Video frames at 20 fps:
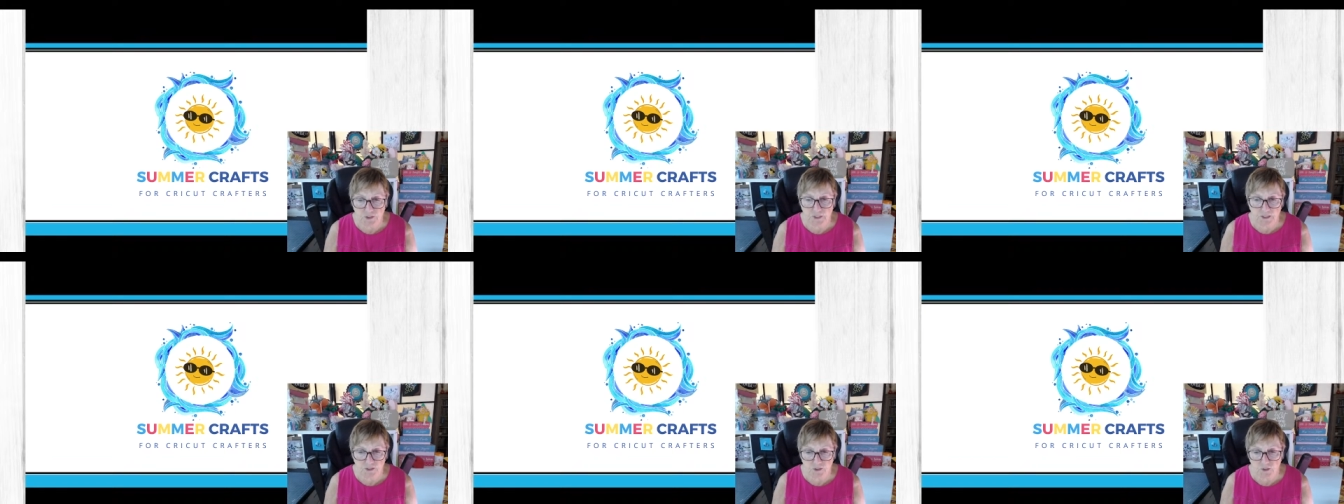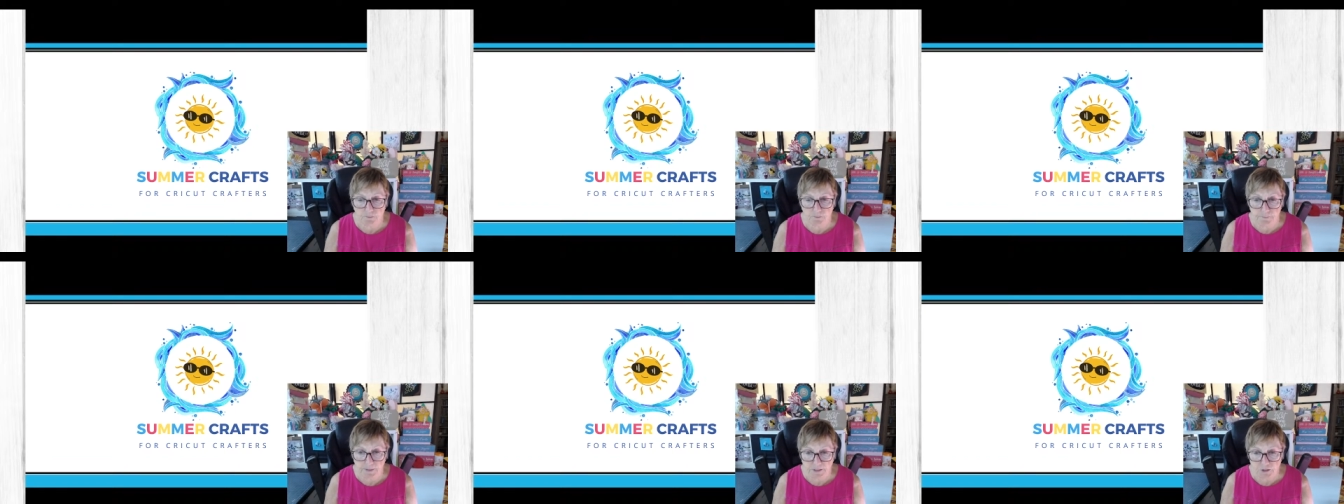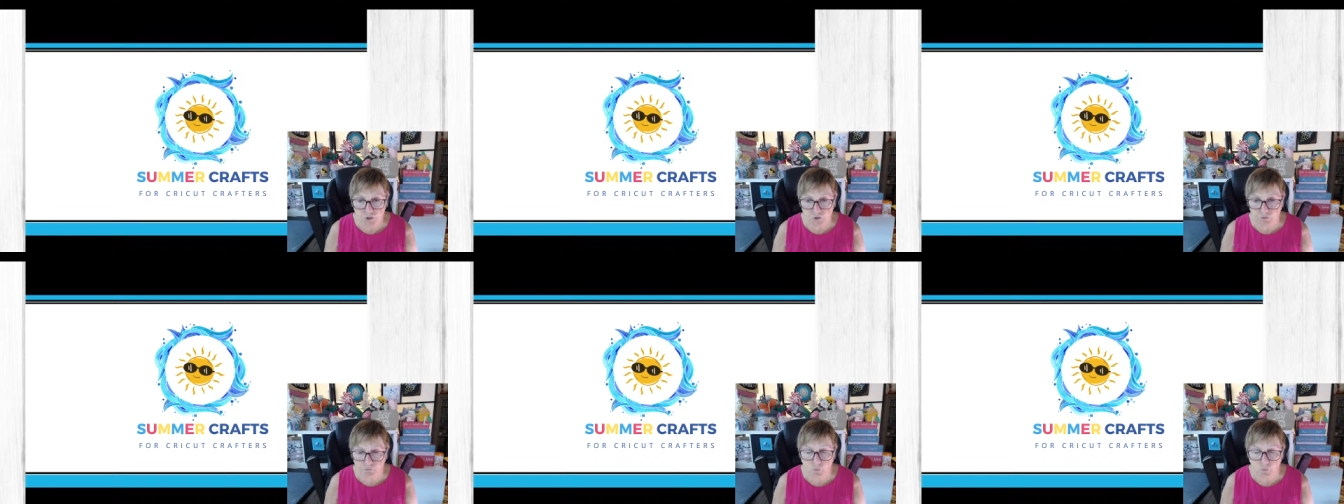Yes, a
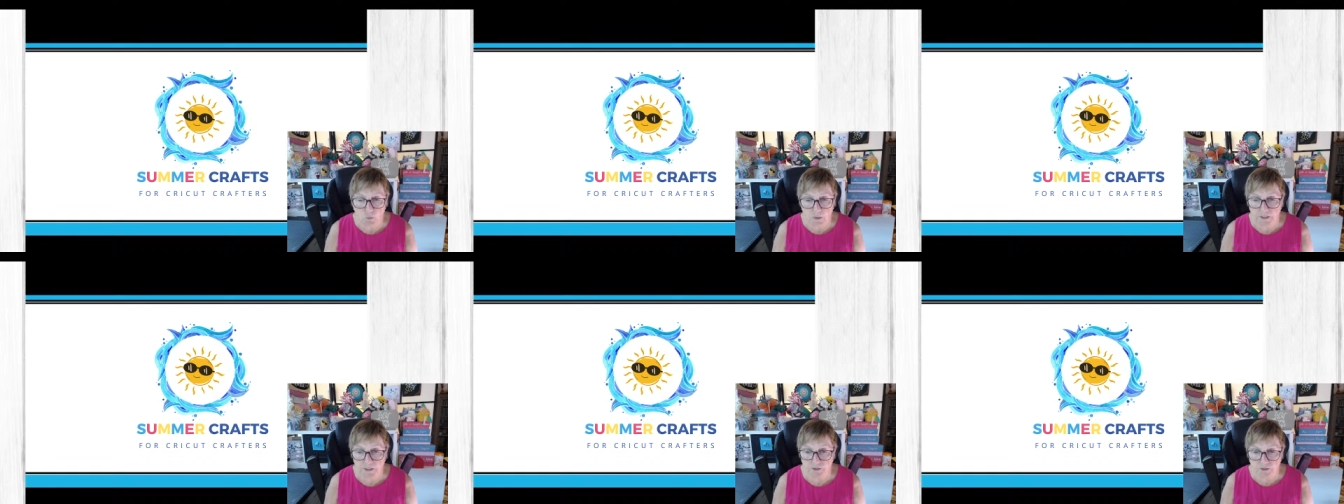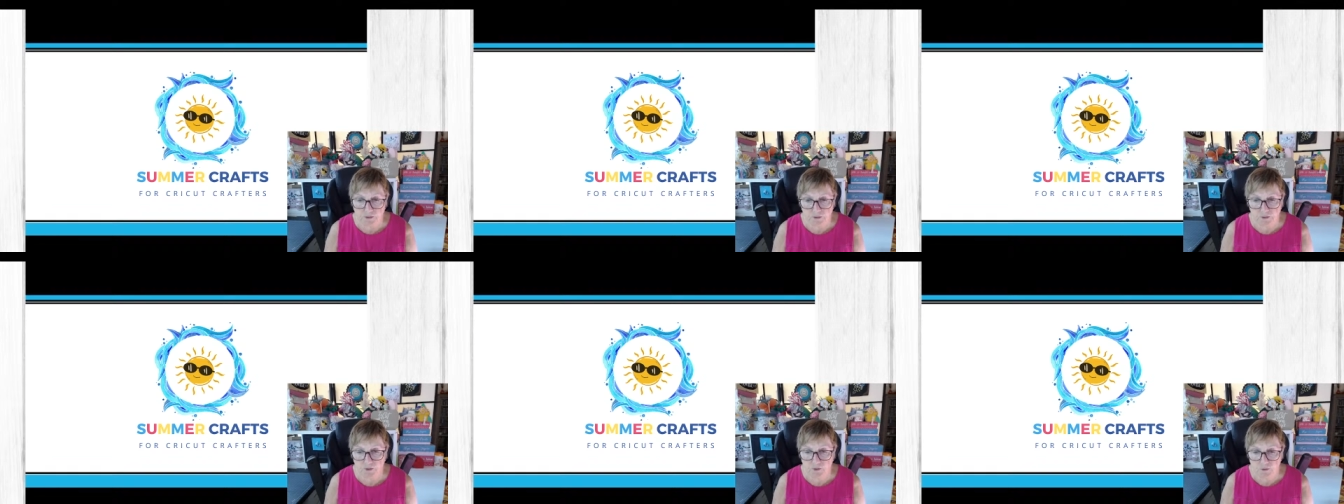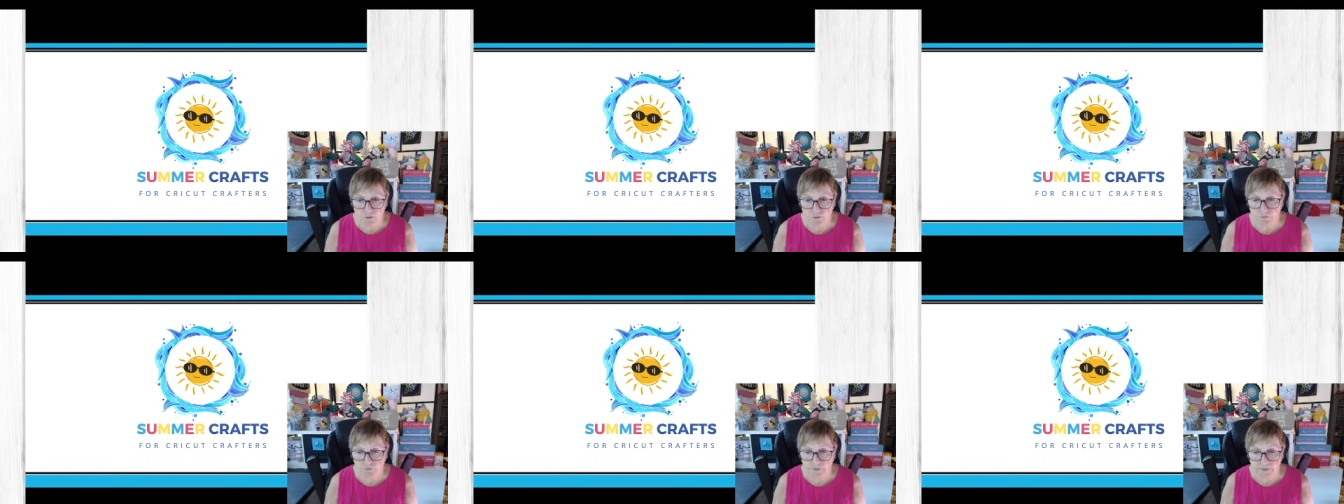bunch of ones.
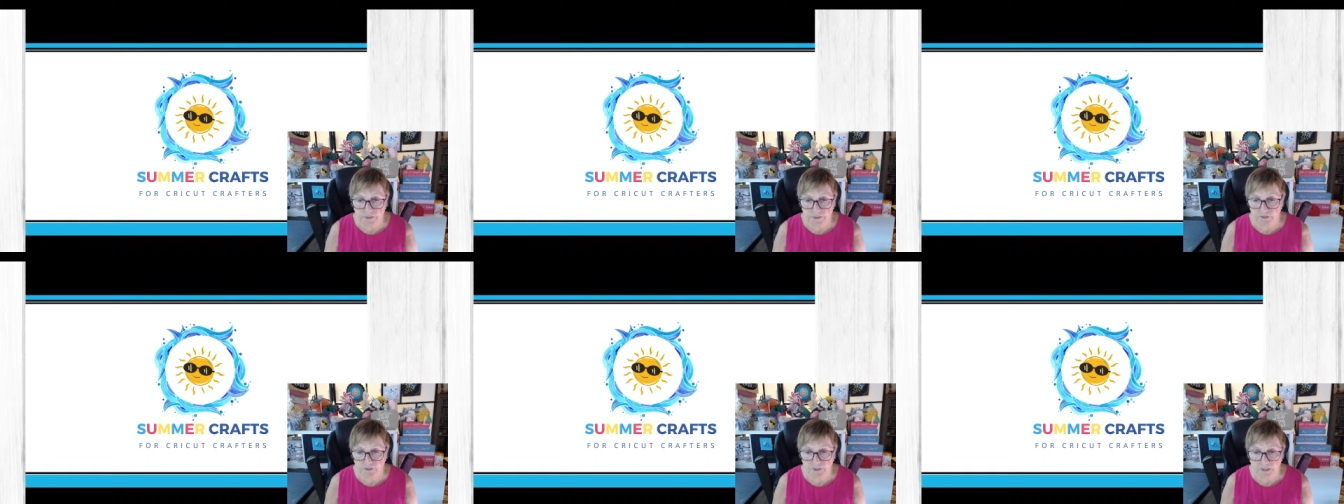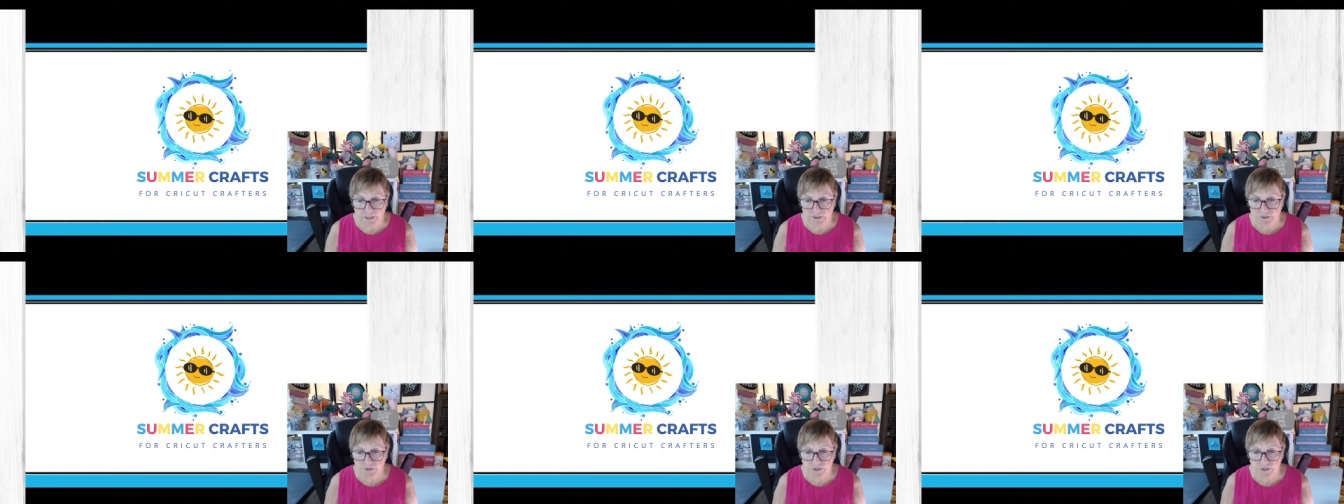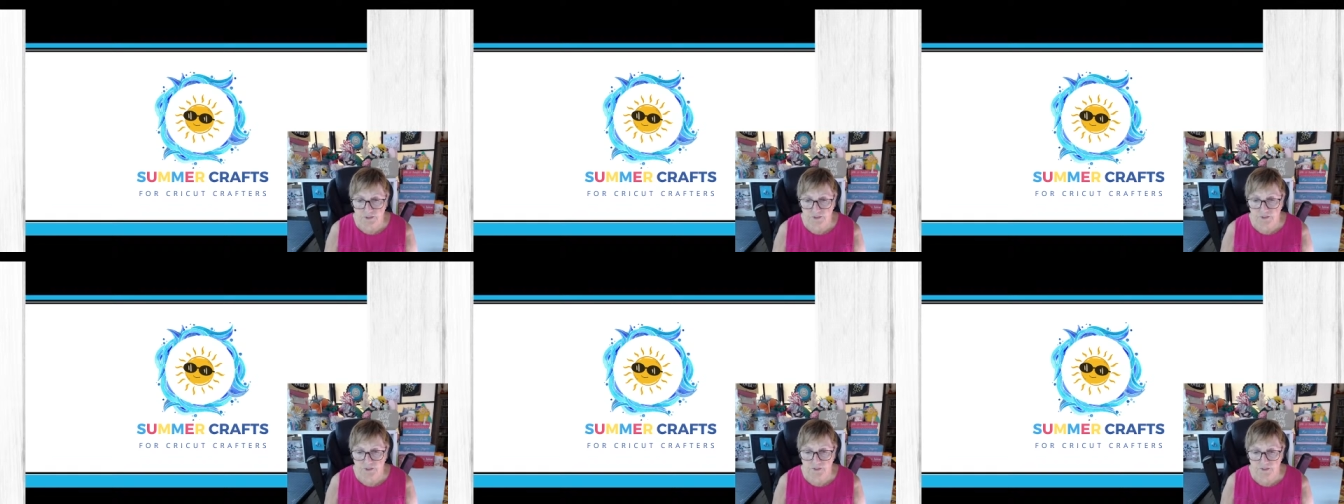Oh,
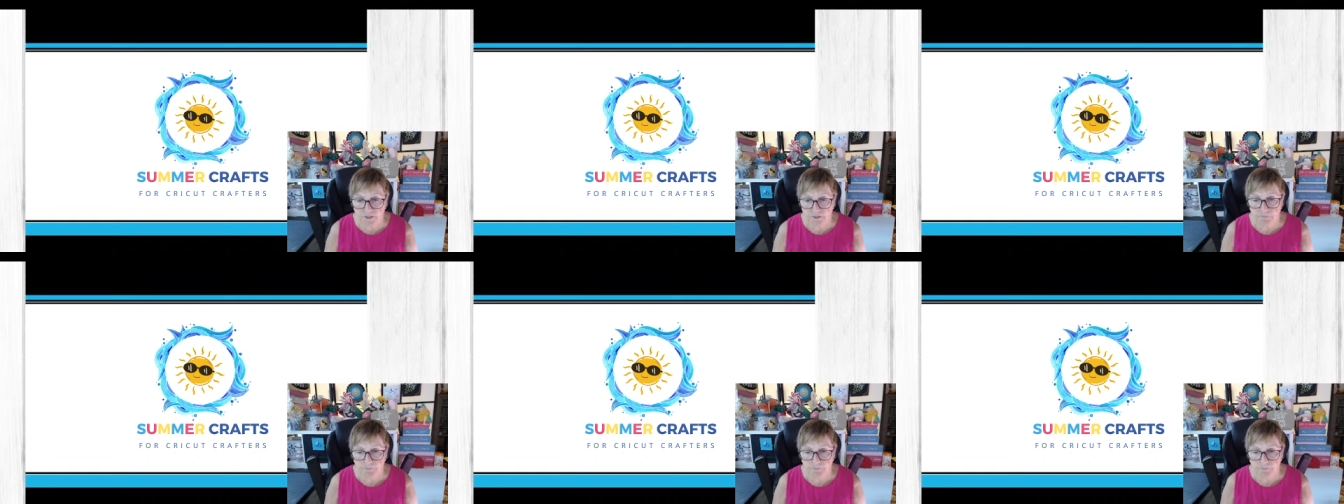fantastic!